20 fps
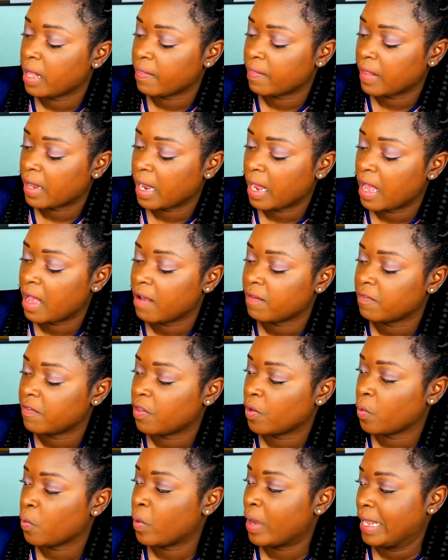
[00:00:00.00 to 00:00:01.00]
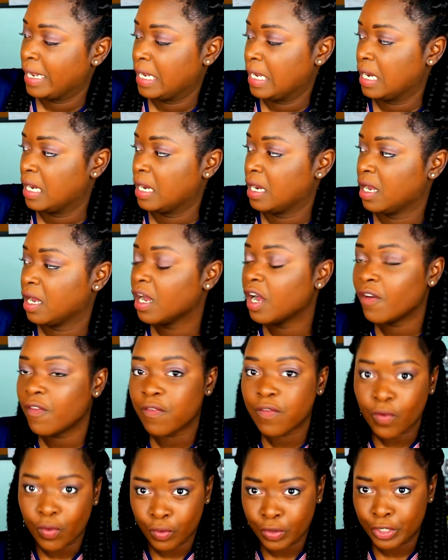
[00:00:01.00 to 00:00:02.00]
And then I have the wedding
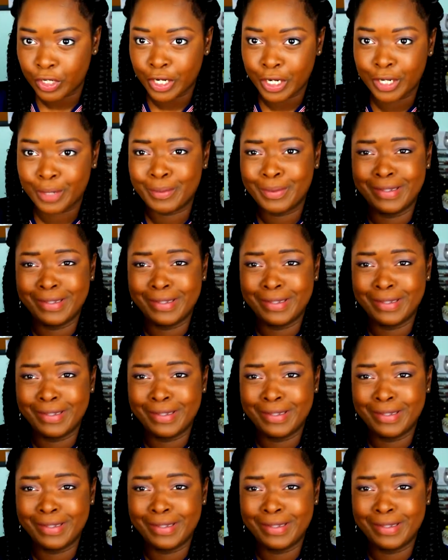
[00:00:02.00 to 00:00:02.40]
folder,